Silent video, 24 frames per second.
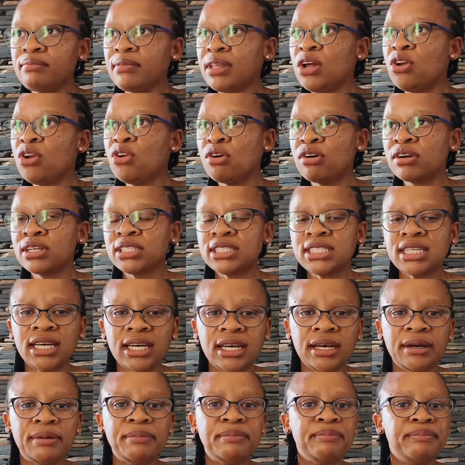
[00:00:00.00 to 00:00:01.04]

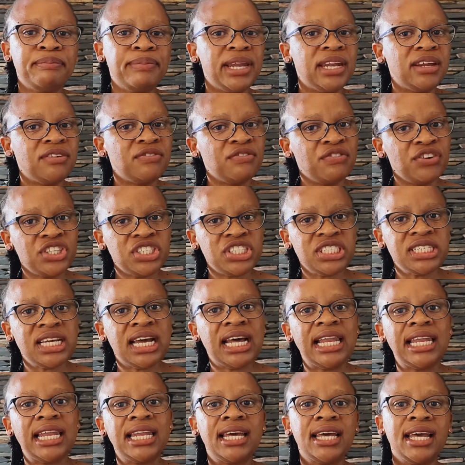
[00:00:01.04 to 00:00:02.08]
long-term
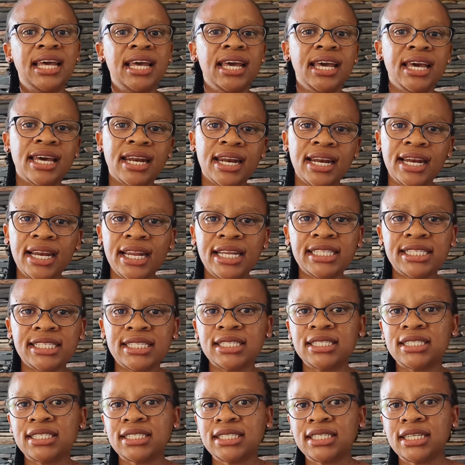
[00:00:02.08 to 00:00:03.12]
beneficial
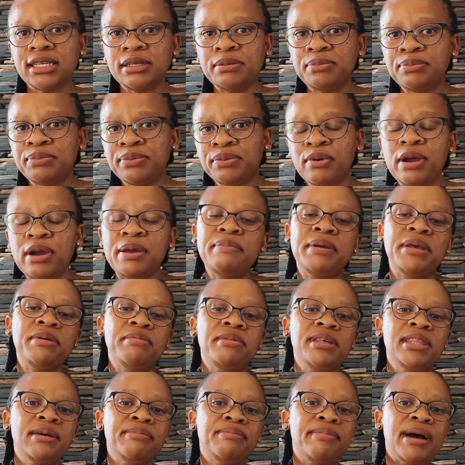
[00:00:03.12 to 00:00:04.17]
relationship, where maybe
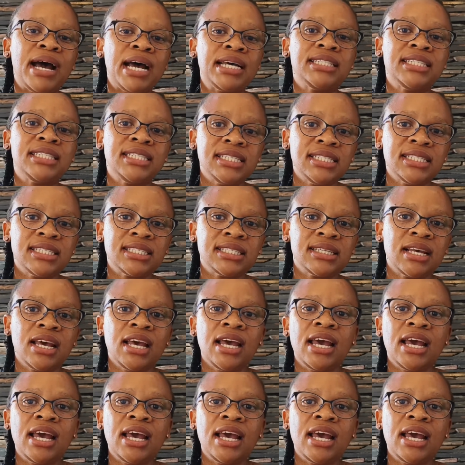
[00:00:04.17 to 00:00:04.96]
the parties,